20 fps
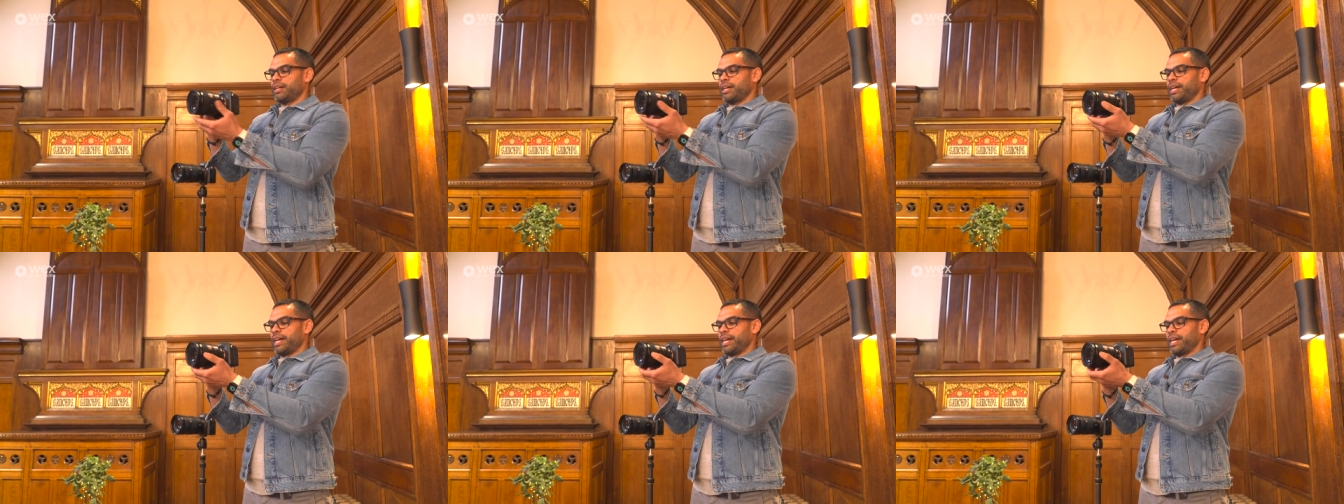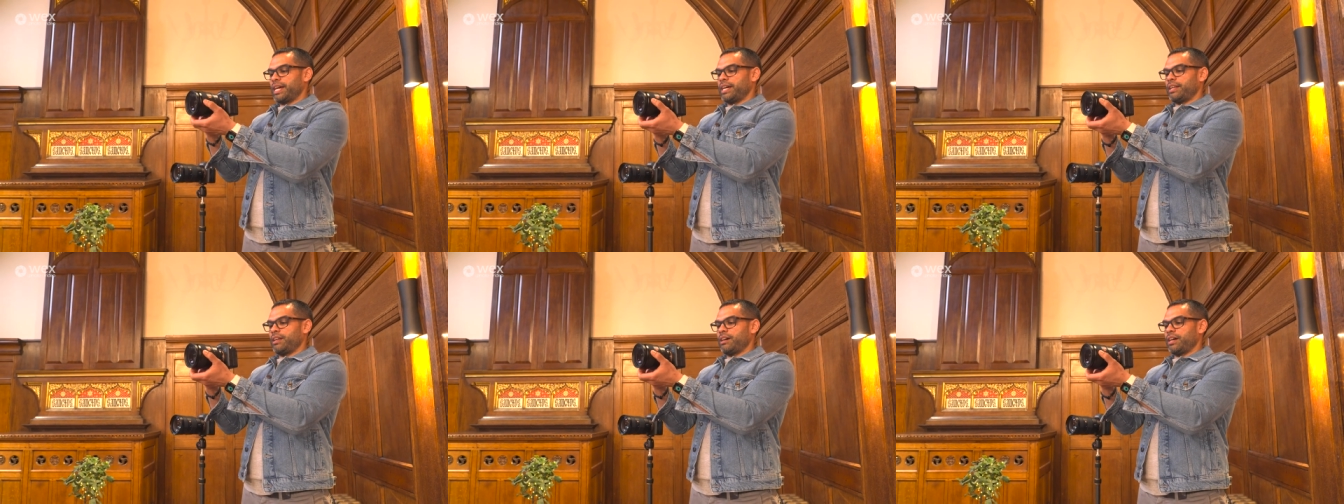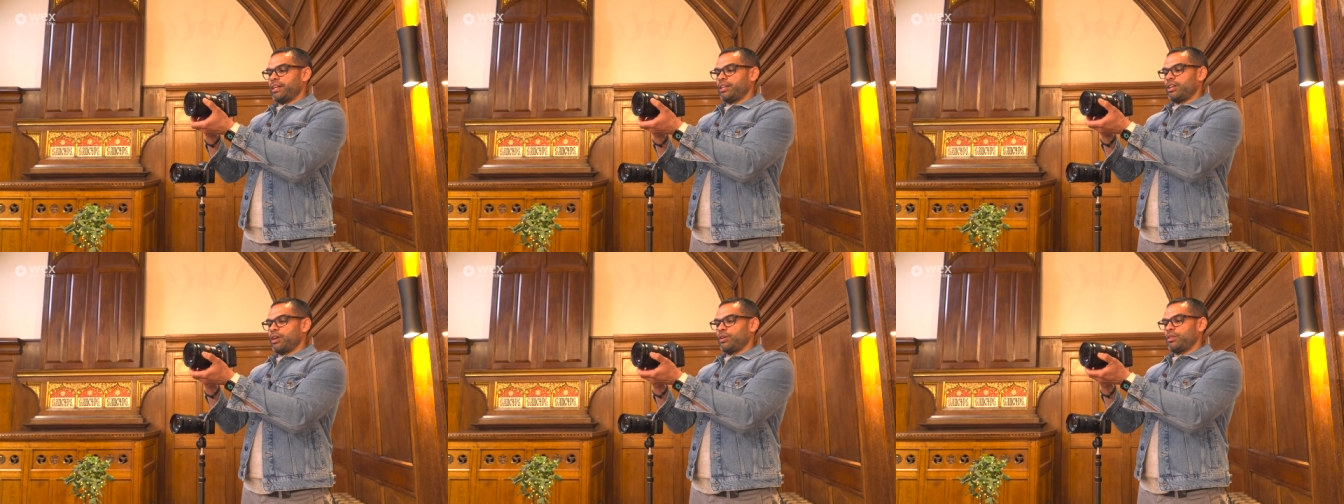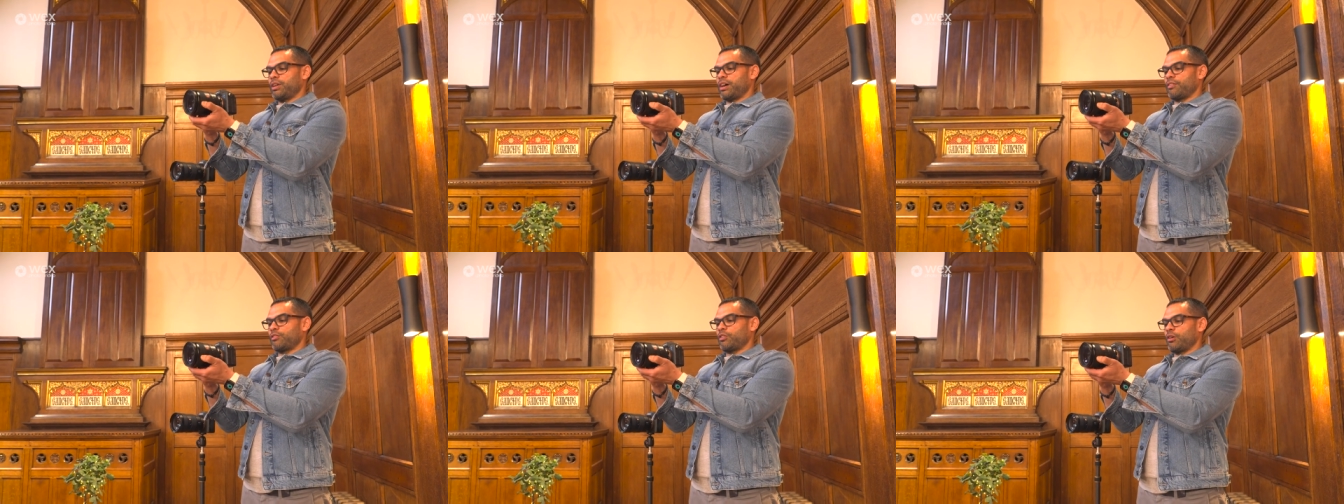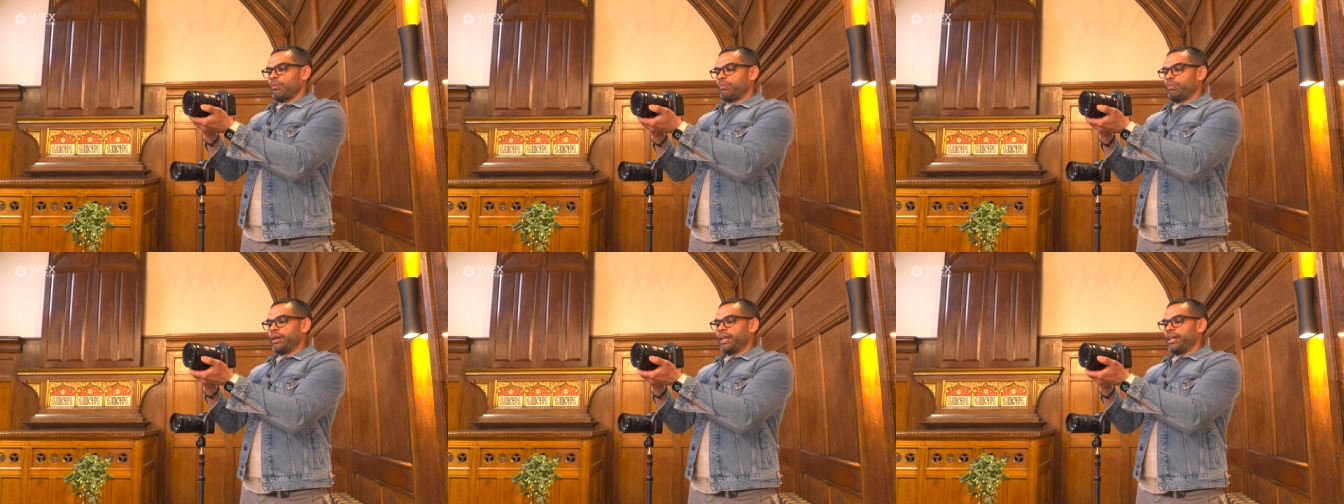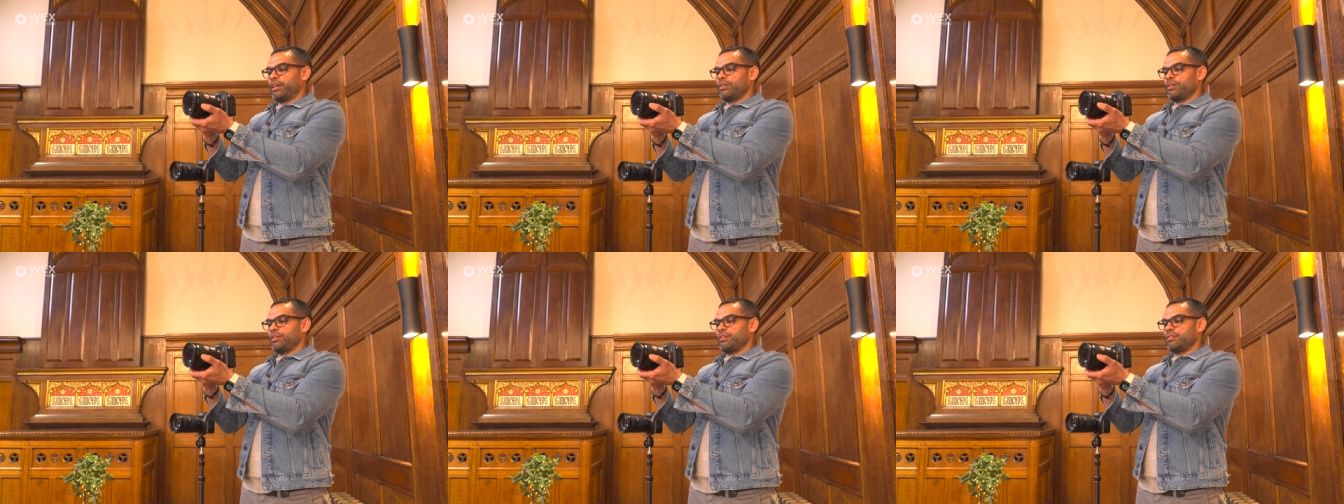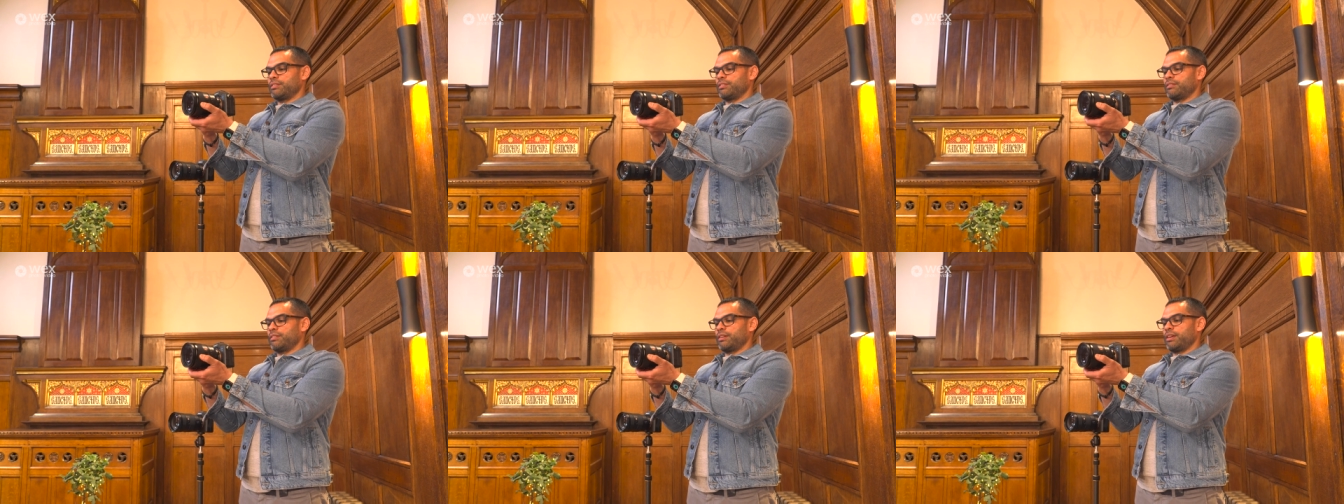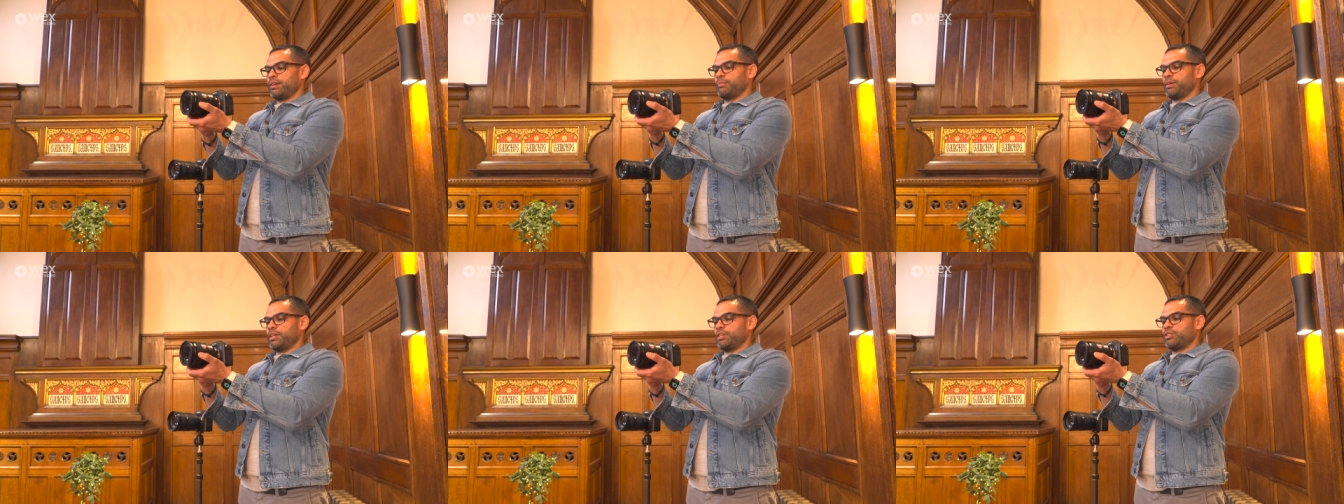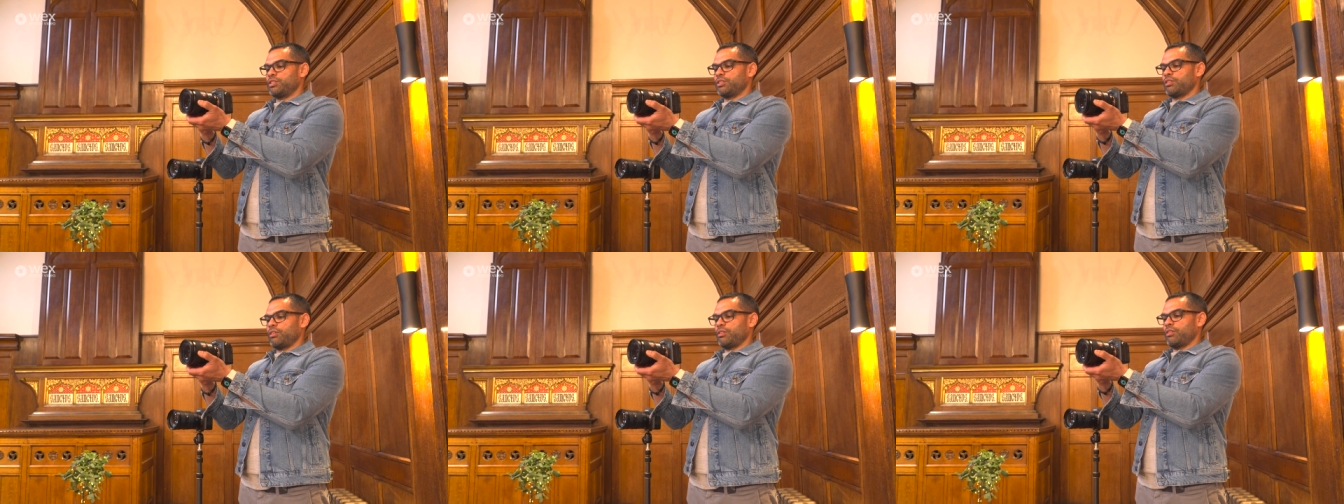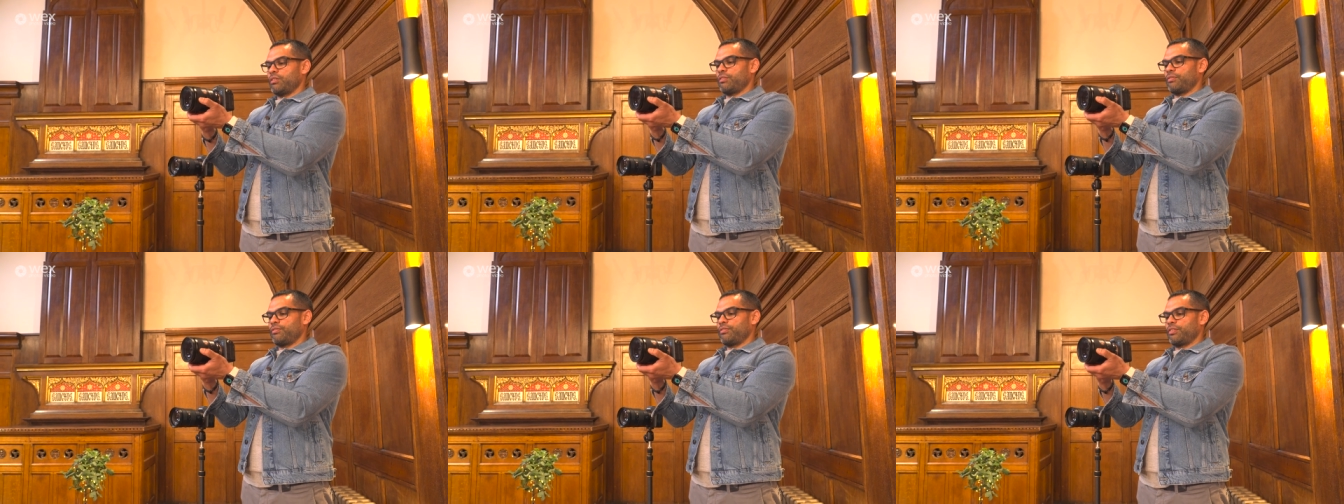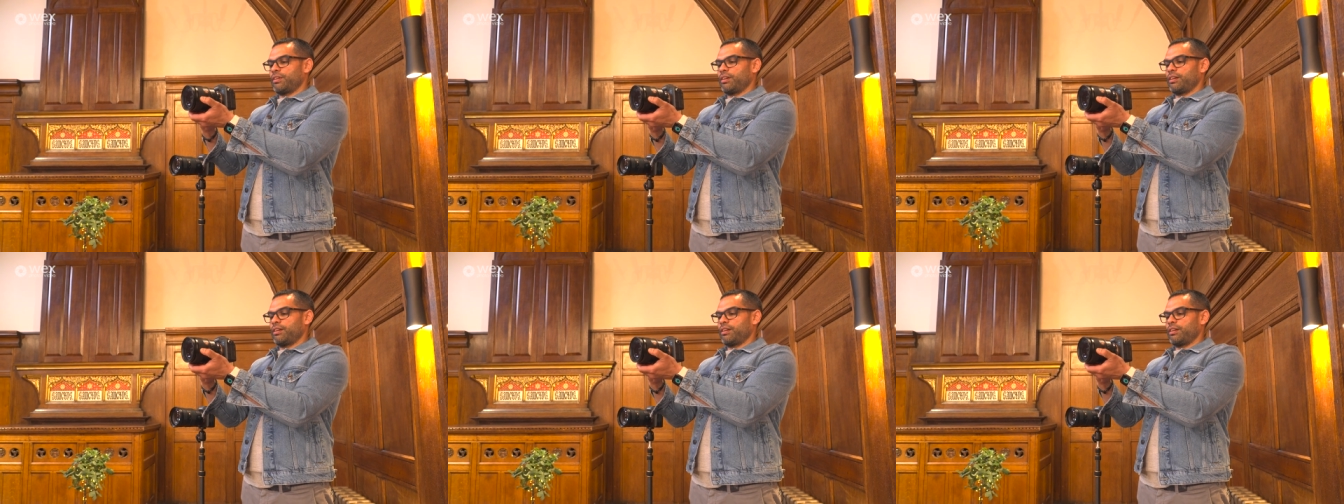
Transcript: And I know that I've got a pretty good image of